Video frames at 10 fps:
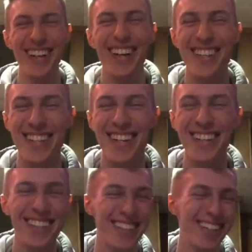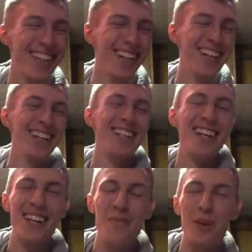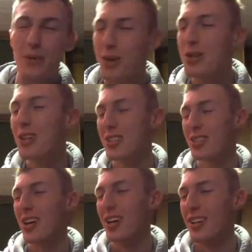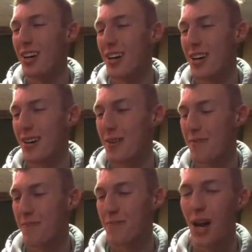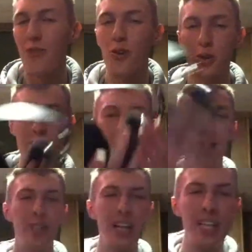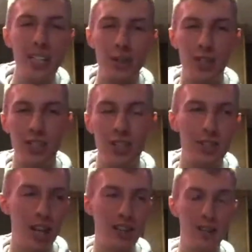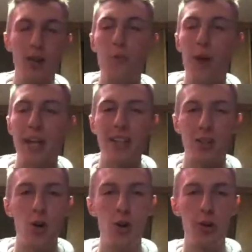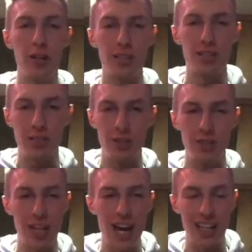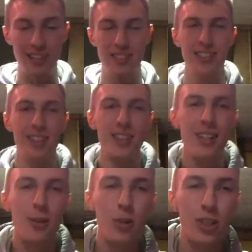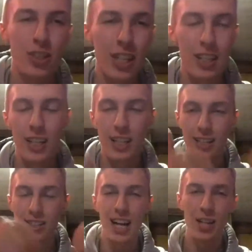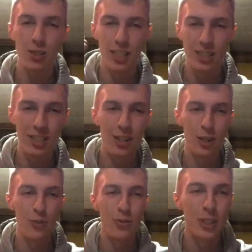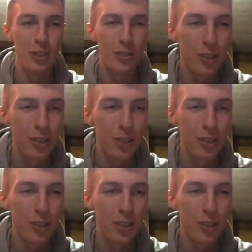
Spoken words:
And then, yeah, but when you listen on headphones, you have 180 degrees because you can pan things all the way out to your sides, which is exaggerated stereo field.